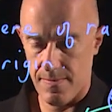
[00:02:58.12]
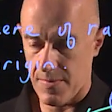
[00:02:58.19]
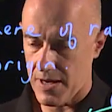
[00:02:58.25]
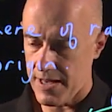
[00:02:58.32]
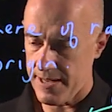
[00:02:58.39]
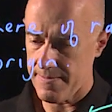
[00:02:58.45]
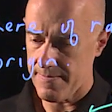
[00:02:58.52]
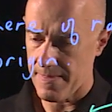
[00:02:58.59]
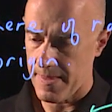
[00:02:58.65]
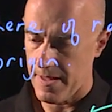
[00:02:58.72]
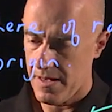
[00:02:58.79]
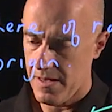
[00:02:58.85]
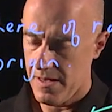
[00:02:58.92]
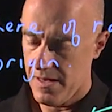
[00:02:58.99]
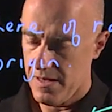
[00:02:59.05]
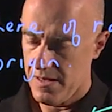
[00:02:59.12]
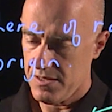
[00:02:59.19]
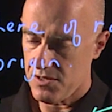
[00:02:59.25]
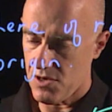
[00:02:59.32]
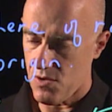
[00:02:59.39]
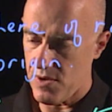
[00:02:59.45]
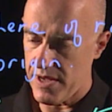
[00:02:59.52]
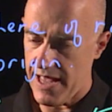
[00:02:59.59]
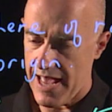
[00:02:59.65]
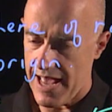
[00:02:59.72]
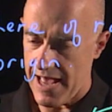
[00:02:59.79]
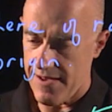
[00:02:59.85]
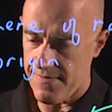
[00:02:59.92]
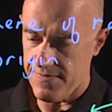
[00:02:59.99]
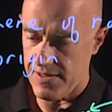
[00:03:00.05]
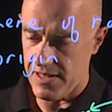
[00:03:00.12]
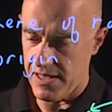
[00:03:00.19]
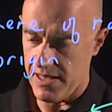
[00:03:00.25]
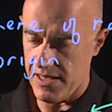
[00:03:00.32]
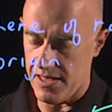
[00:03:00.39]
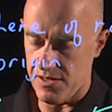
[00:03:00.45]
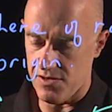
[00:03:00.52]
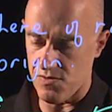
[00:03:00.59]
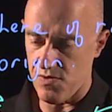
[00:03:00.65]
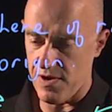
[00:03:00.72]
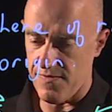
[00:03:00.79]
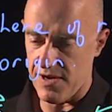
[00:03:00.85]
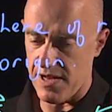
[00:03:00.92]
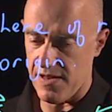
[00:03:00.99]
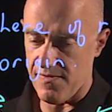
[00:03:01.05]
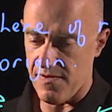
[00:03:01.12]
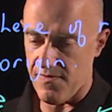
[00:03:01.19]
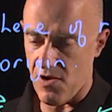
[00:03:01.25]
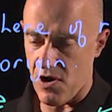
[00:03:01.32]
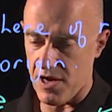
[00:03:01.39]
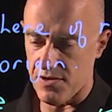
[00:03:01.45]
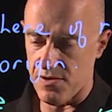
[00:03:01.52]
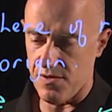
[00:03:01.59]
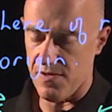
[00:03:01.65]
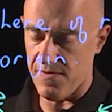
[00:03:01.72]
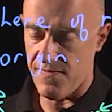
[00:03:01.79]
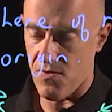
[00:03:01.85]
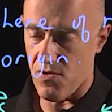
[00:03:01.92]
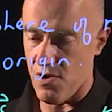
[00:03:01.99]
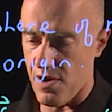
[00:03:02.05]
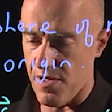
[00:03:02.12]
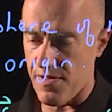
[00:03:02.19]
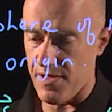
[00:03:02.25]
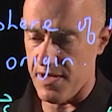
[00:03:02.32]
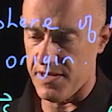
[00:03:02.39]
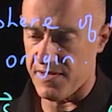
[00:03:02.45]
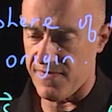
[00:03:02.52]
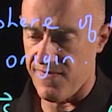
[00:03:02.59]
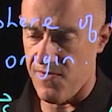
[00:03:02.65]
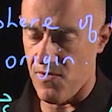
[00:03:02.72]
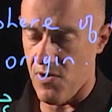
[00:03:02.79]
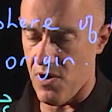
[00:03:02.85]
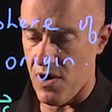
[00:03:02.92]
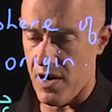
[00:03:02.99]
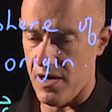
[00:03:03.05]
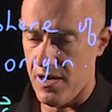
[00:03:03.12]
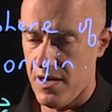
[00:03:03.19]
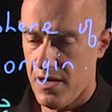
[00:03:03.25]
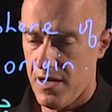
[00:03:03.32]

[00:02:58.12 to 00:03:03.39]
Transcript: Okay? So we have the derivative of r to the fourth is 4r